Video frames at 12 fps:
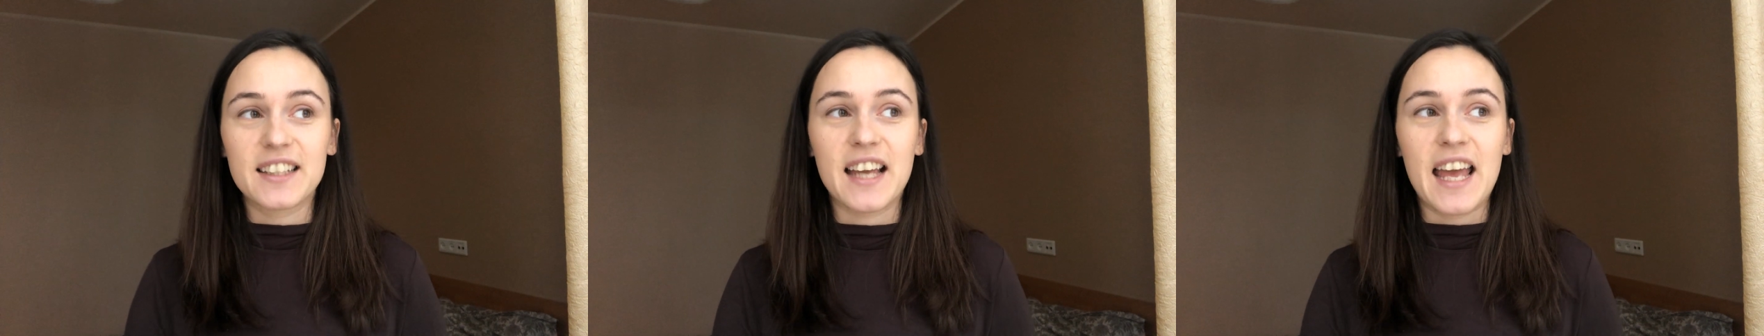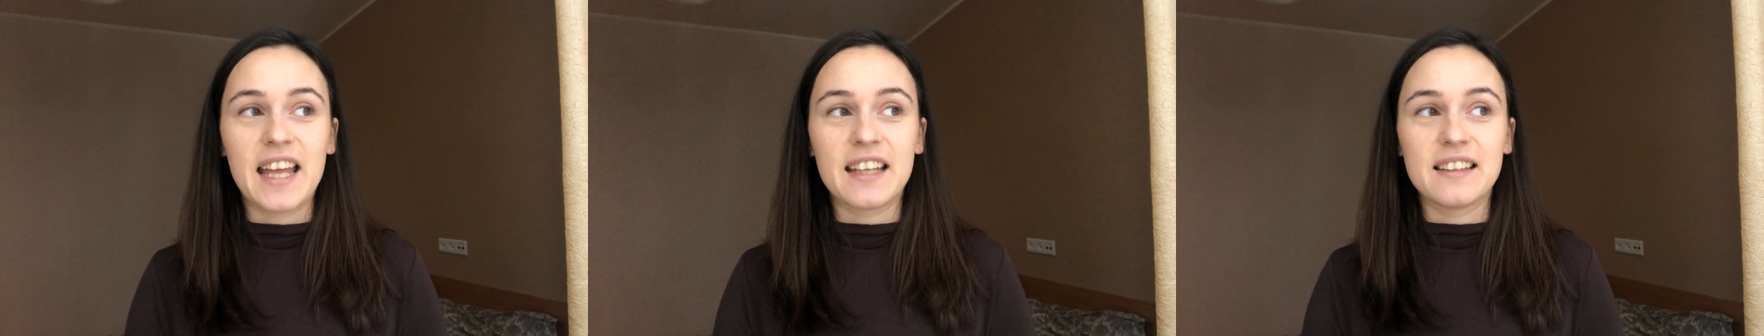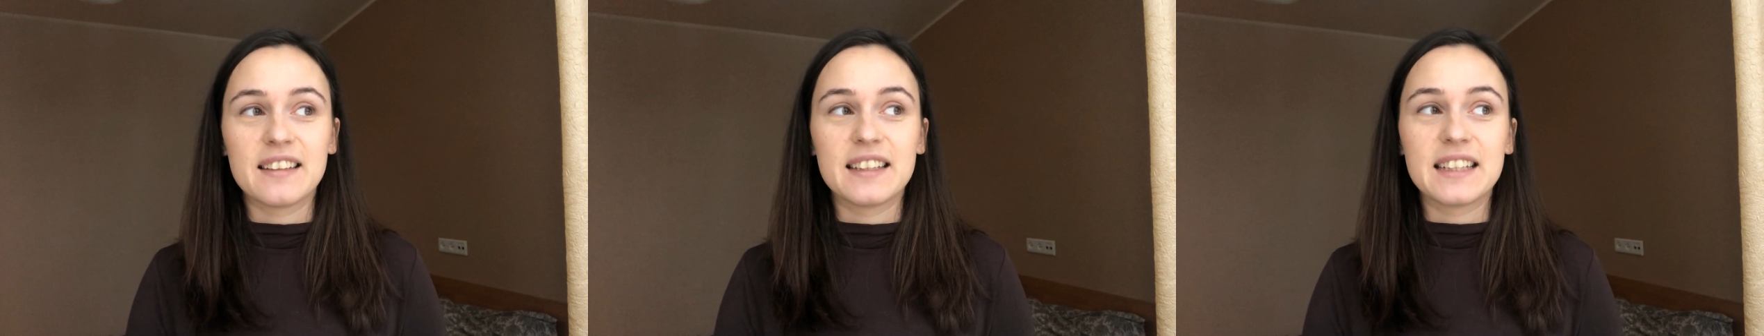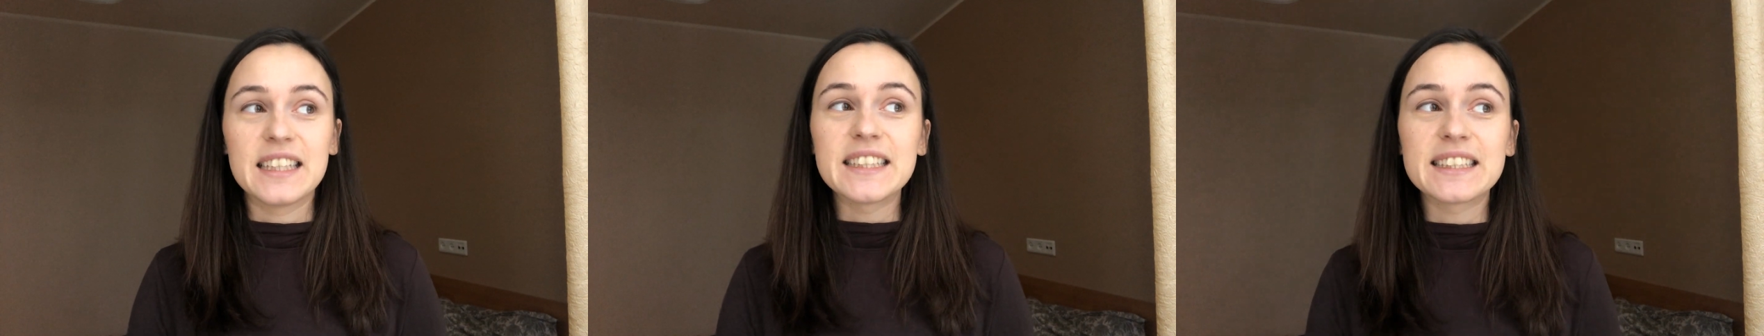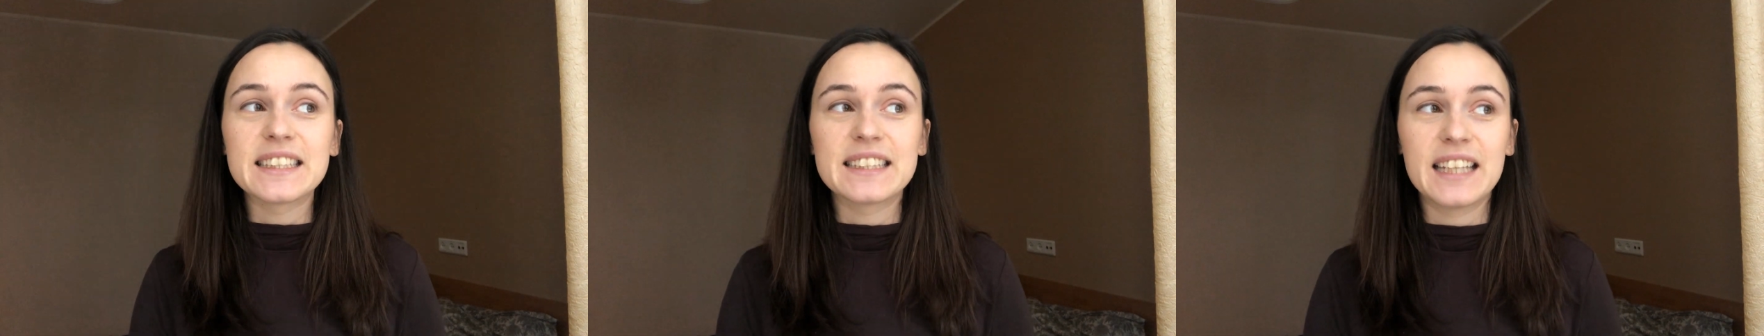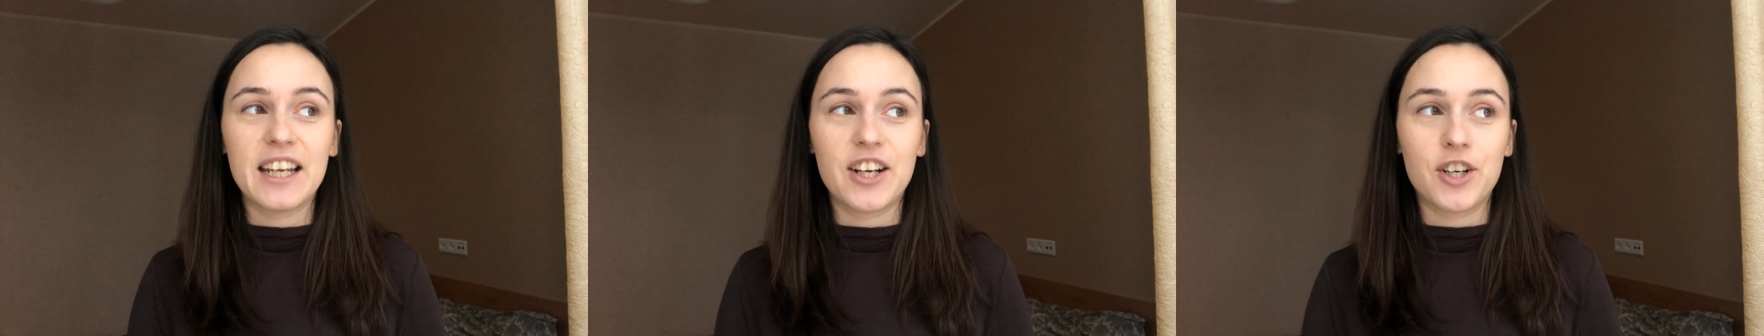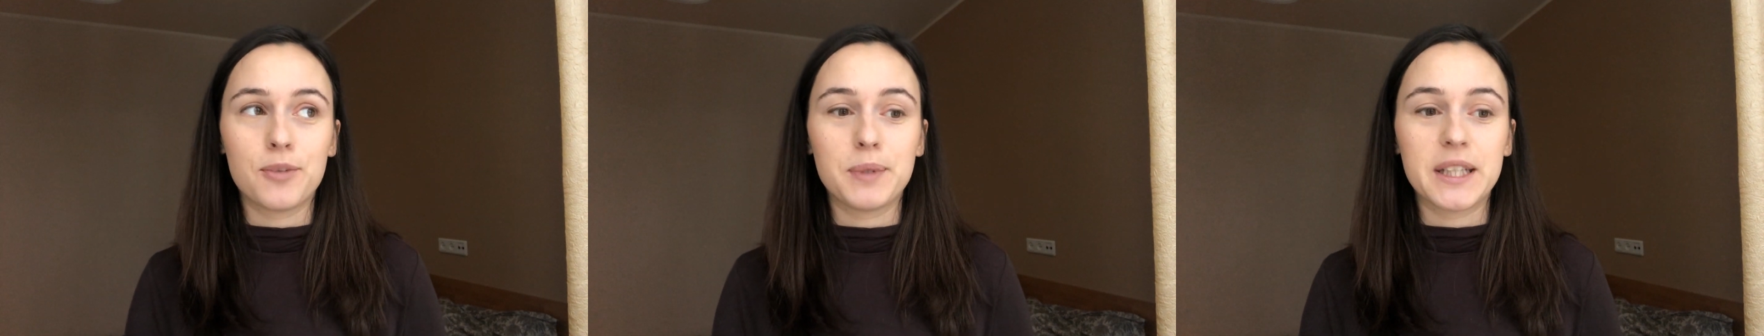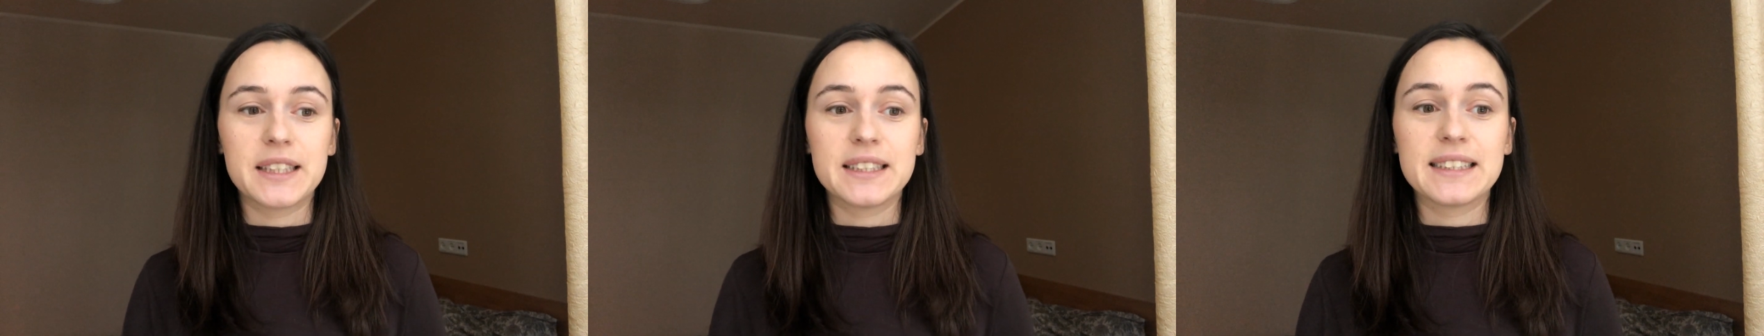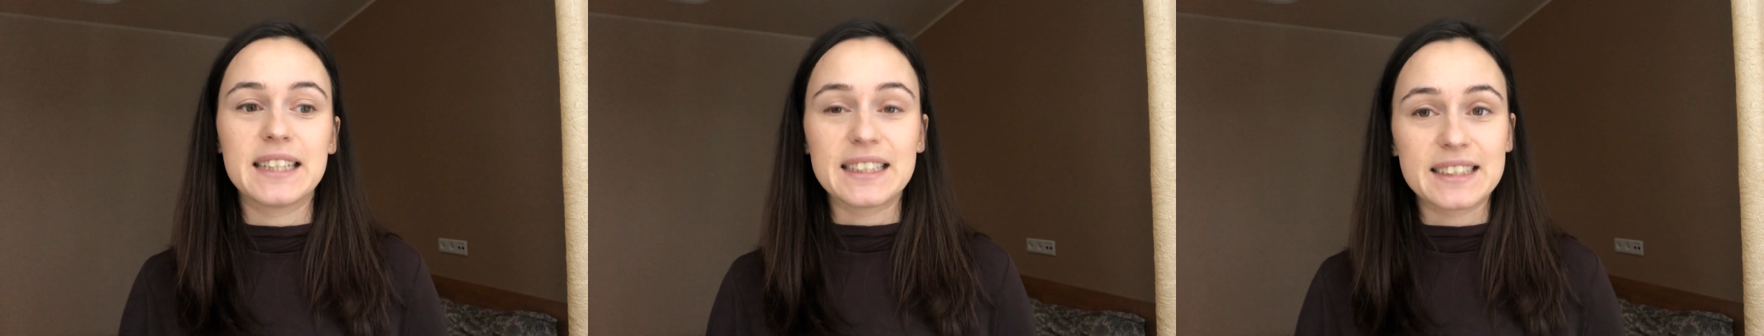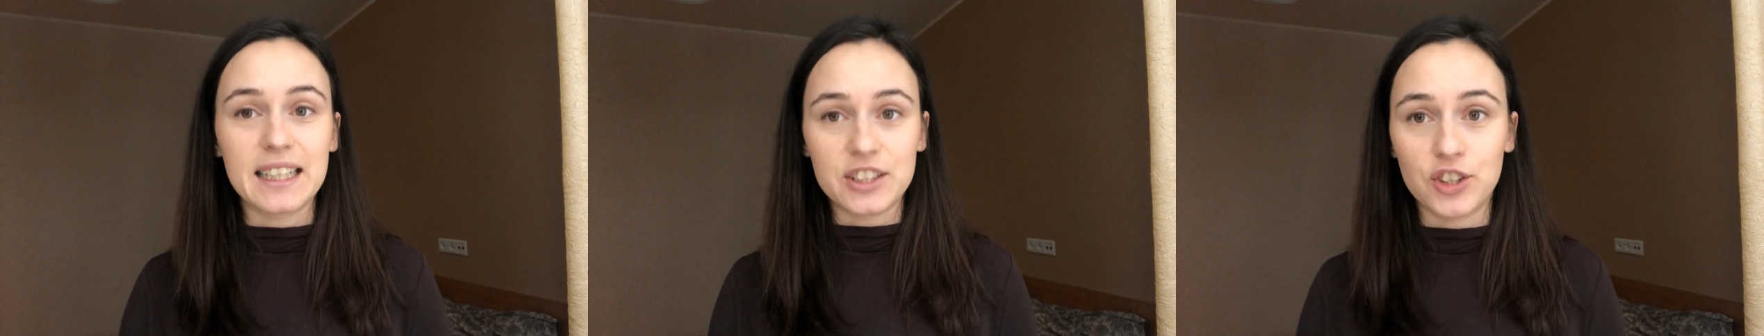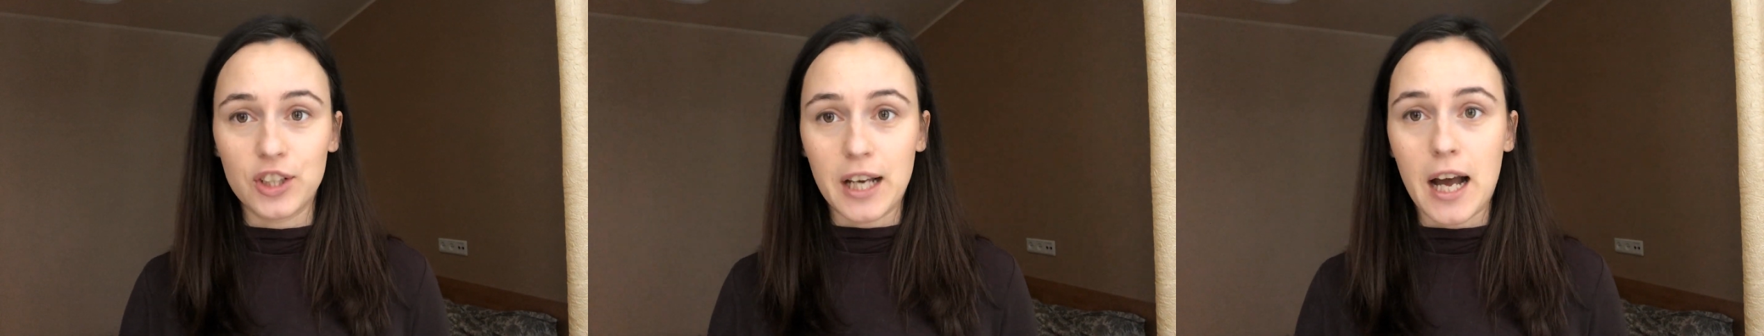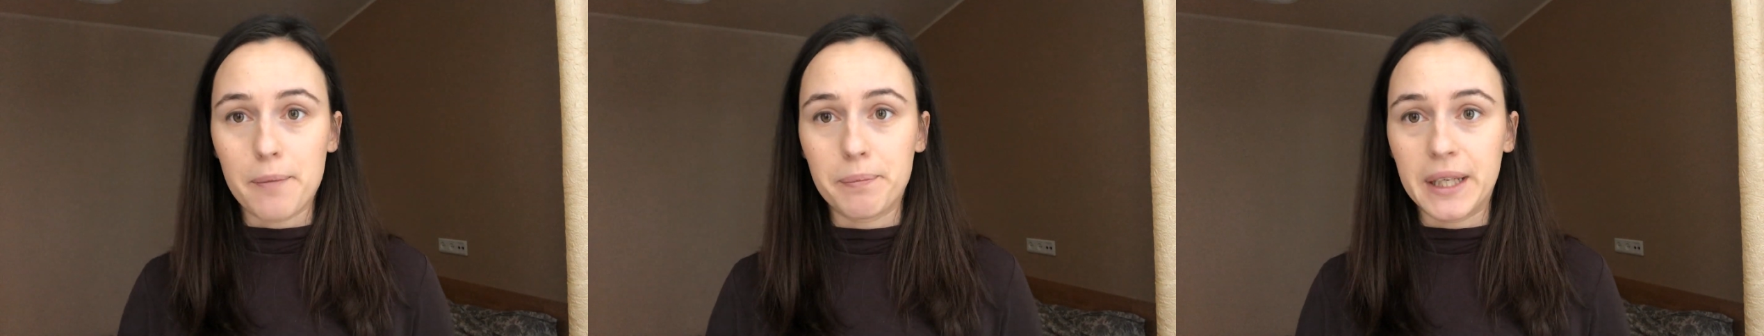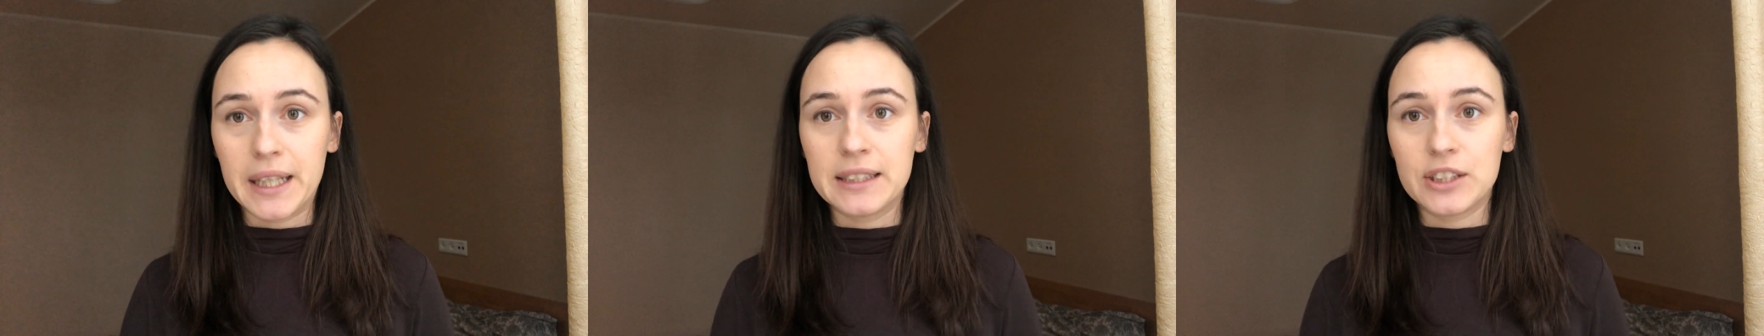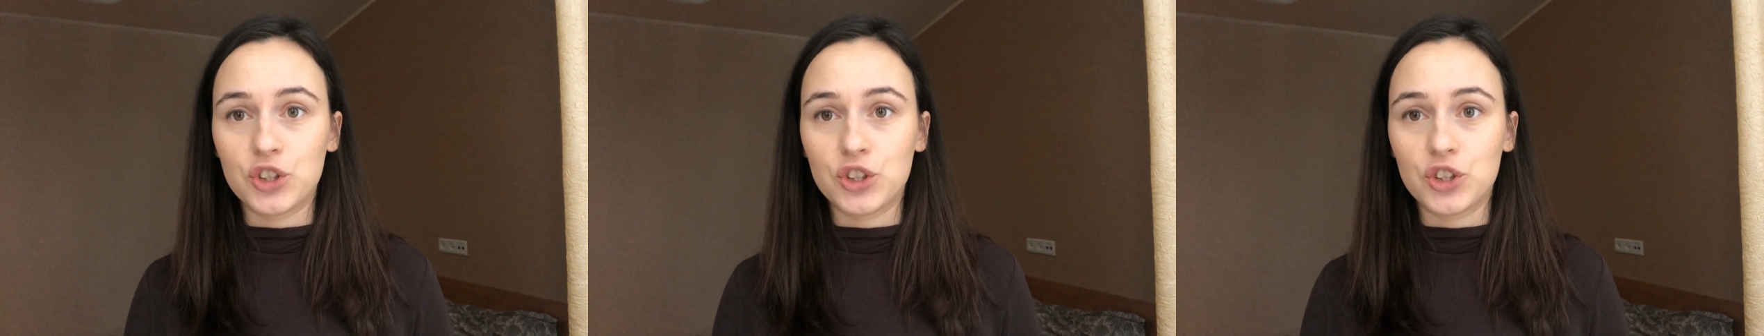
And this is here because that's actually happened